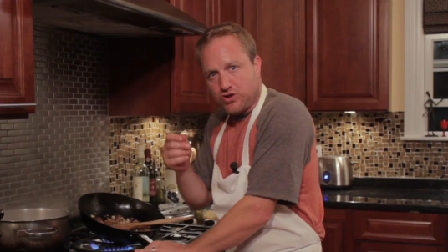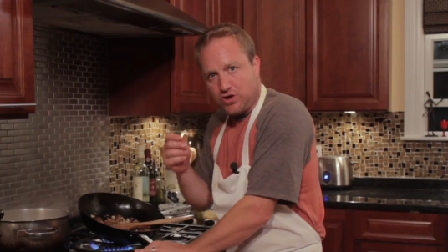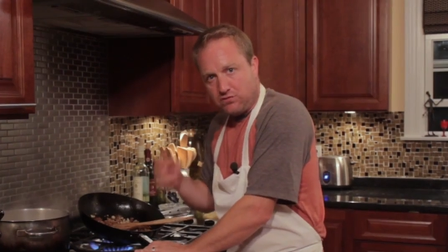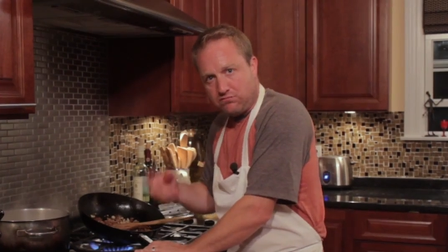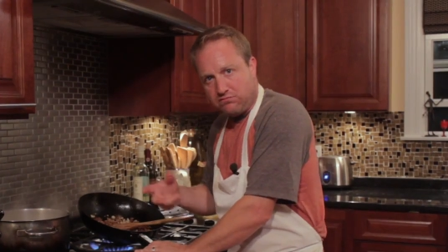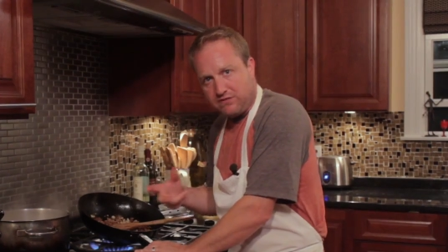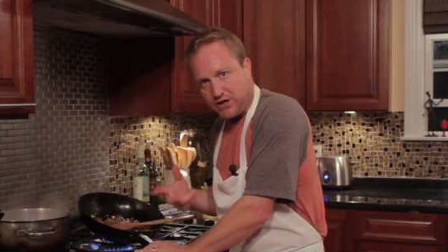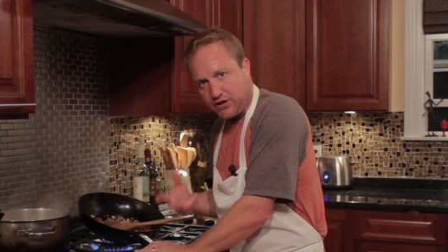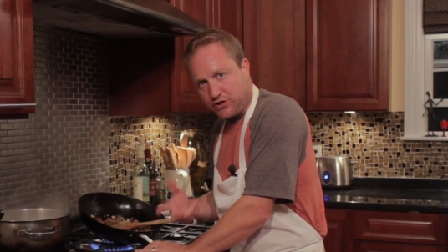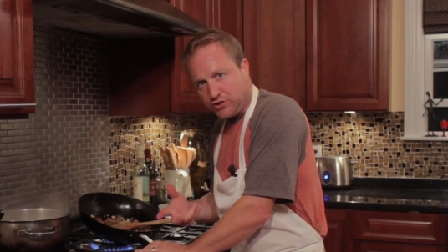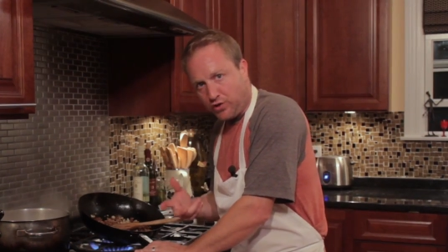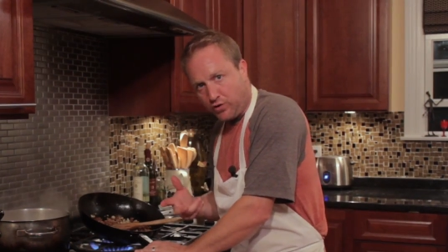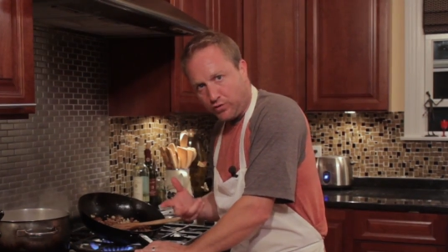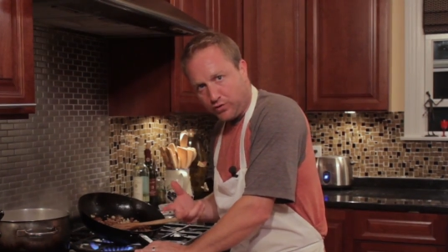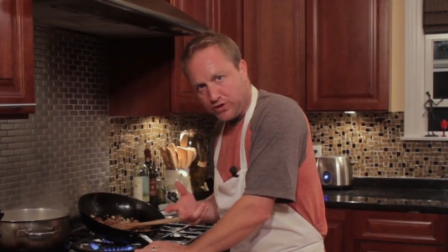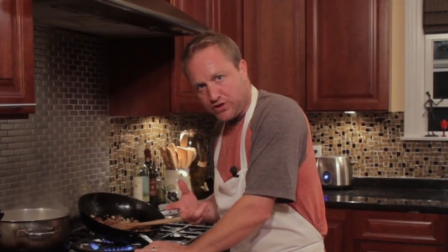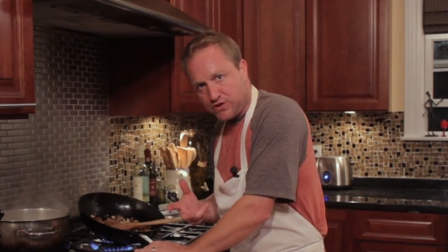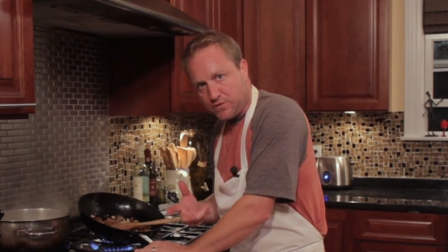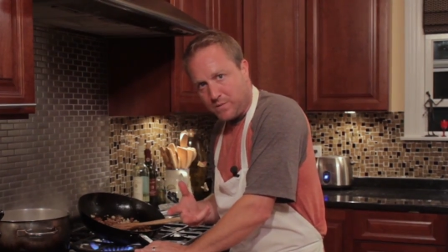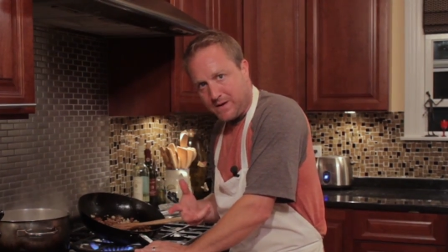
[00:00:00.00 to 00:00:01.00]
little
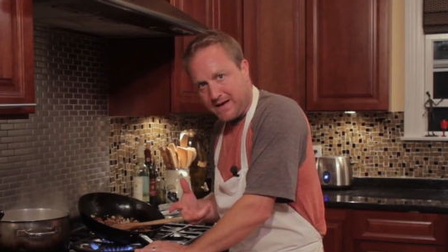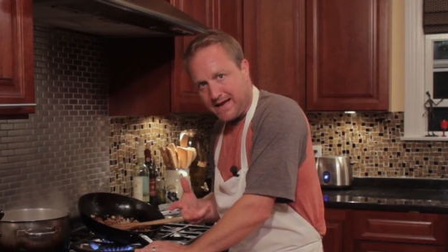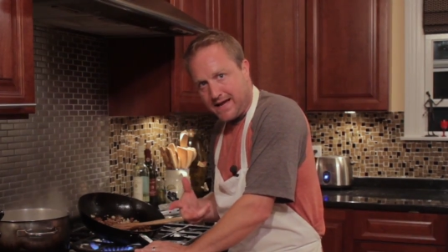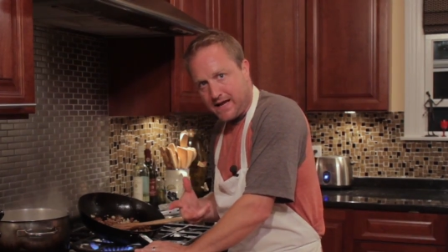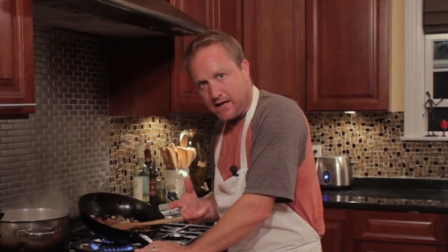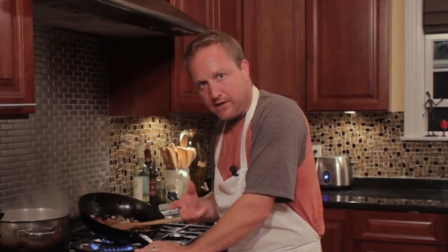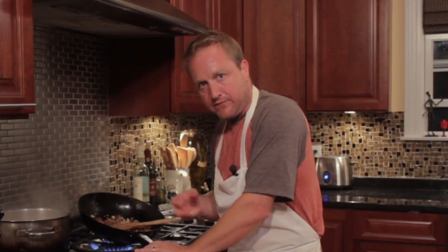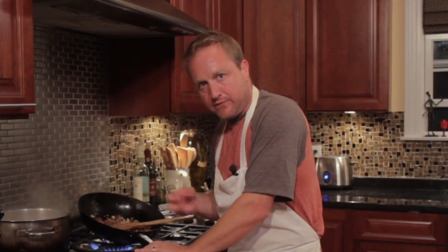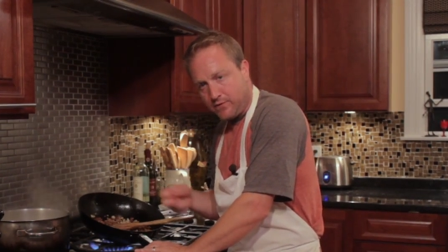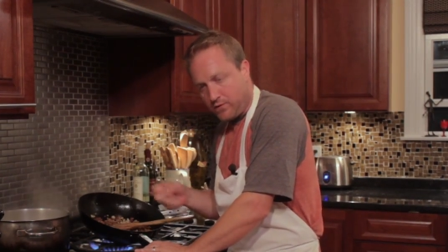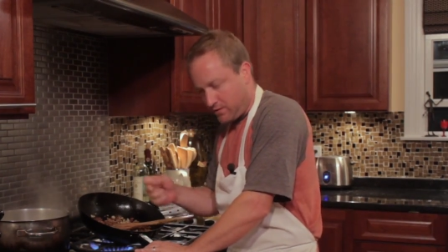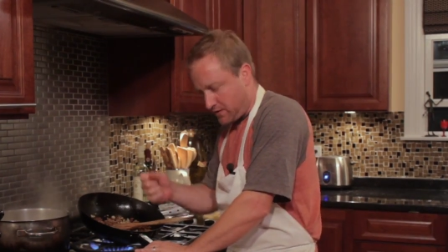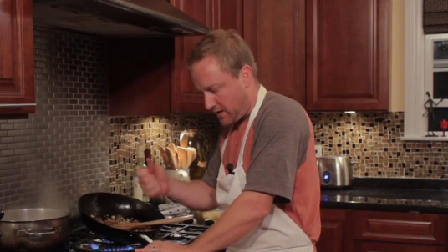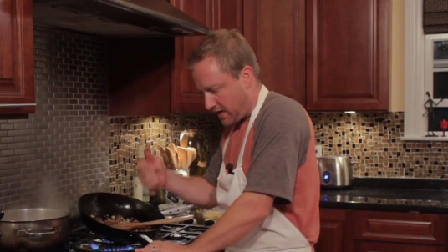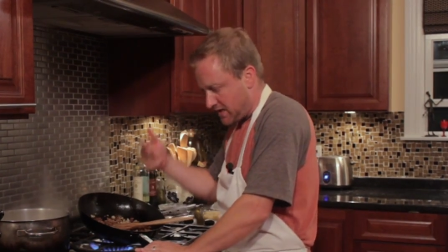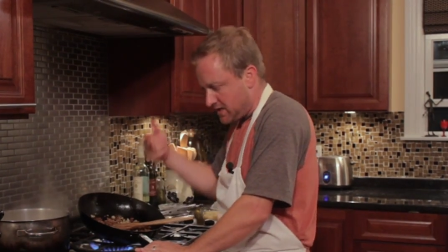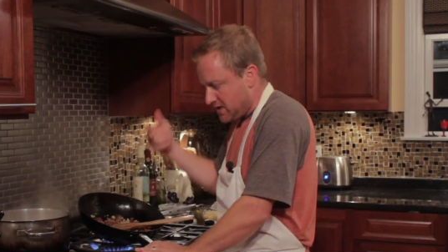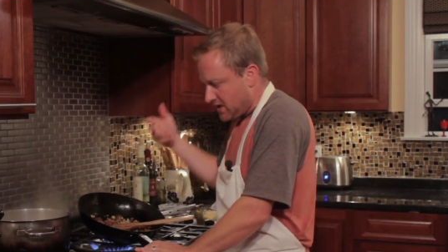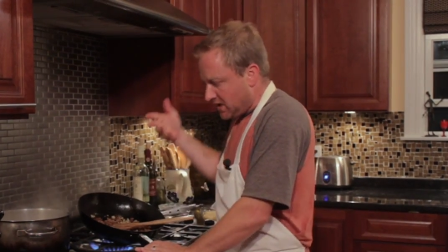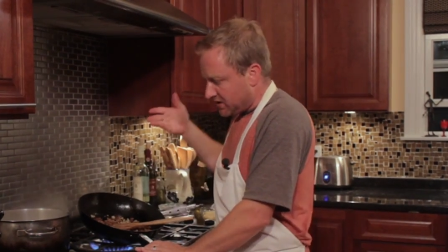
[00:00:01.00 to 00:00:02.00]
rigatonis we have,
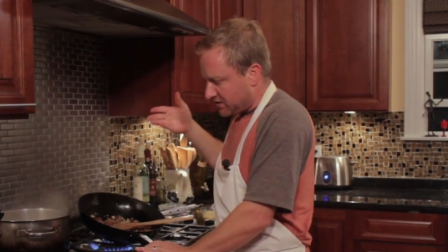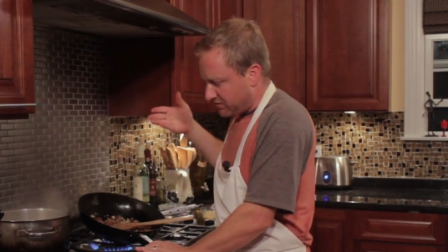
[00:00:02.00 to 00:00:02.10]
okay?